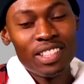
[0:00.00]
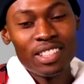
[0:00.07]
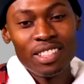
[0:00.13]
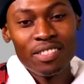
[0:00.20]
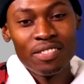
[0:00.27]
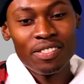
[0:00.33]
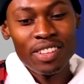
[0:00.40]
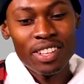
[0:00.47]

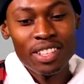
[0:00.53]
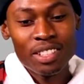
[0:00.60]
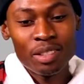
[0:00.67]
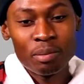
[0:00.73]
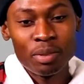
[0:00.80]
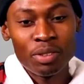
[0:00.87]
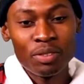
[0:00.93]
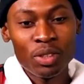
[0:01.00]
thing
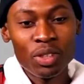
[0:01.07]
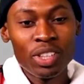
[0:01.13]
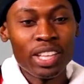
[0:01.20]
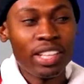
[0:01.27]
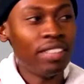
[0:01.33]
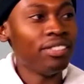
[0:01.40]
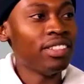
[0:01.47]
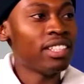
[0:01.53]
first, before you
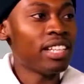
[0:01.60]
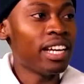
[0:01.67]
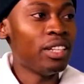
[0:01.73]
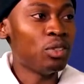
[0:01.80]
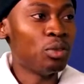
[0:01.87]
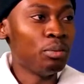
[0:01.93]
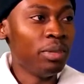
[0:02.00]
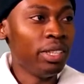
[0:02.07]
can even
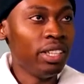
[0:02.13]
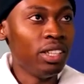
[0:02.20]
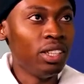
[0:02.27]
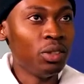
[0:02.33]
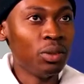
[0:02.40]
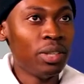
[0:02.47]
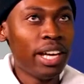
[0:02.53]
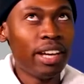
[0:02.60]
sign to me,
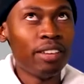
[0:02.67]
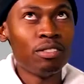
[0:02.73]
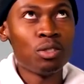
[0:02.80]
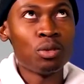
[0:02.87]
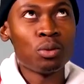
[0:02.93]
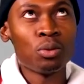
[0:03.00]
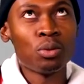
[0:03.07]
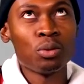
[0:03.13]
you'll have
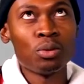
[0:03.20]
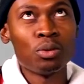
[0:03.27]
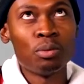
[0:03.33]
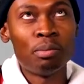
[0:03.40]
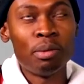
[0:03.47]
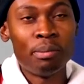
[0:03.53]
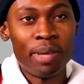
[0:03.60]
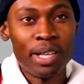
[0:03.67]
to
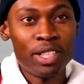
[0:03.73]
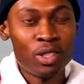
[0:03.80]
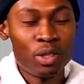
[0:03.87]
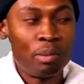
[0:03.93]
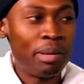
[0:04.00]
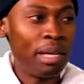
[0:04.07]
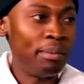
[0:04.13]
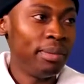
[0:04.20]
be
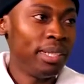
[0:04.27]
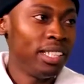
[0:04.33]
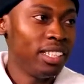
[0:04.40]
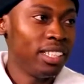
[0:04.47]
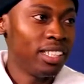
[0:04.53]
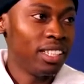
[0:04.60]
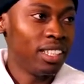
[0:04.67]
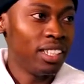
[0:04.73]
mentored by
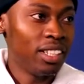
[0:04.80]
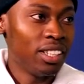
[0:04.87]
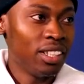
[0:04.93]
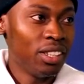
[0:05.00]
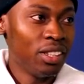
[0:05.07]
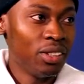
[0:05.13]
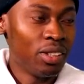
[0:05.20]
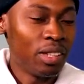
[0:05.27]
me.
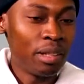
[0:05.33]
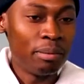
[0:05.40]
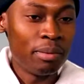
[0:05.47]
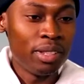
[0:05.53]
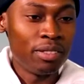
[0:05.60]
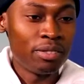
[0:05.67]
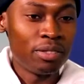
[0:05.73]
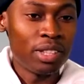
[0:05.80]
You know what I
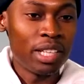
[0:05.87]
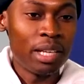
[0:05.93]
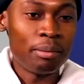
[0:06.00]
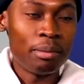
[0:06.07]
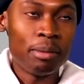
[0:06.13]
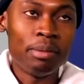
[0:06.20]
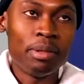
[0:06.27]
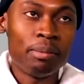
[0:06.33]
mean? For
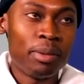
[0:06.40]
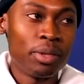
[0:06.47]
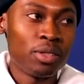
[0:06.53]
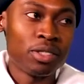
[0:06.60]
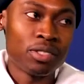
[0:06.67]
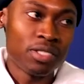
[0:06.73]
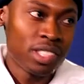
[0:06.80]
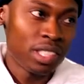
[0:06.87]
like maybe a
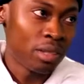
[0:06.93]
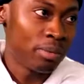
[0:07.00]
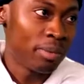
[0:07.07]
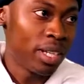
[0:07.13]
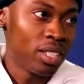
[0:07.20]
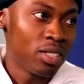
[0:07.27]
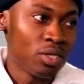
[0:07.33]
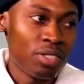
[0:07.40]
period of 6
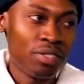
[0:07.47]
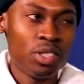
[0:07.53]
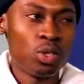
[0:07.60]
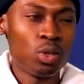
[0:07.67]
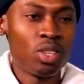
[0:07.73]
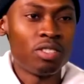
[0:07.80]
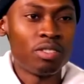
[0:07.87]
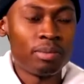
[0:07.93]
months or even
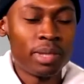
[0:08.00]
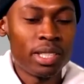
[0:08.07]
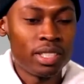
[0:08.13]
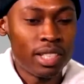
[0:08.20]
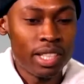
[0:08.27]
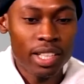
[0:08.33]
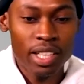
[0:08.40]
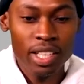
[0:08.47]
12
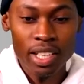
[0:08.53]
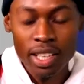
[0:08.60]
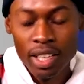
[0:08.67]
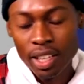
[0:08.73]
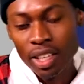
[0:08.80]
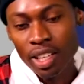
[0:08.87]
months, like a year.